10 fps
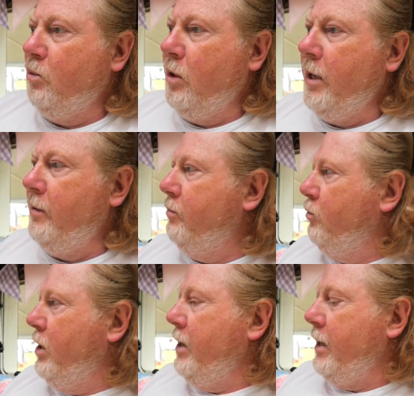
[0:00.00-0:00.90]
we
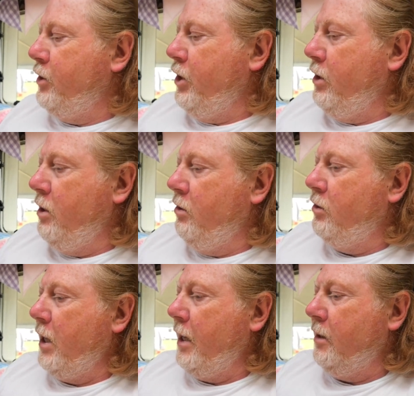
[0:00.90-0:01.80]
we're actually
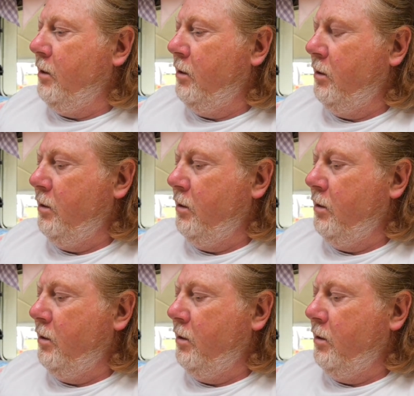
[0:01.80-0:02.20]
using.